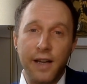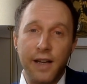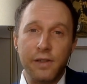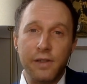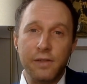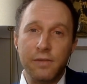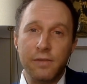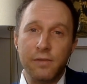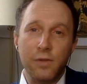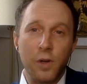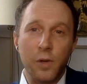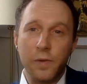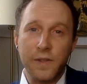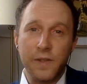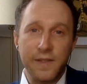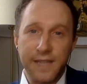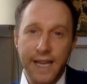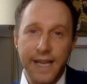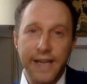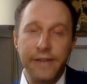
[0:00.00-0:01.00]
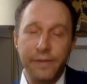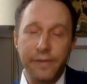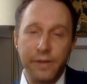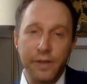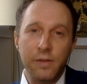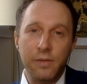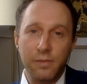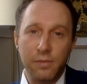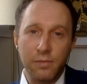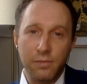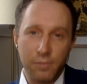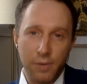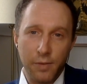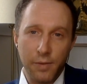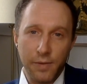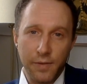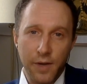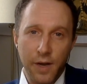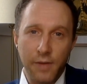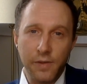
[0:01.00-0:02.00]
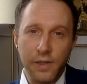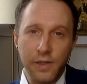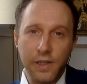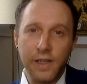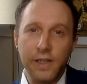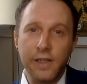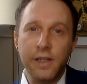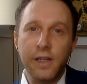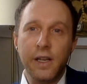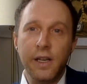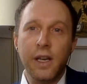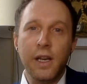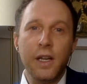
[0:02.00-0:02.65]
I don't know the state of it, but we've covered it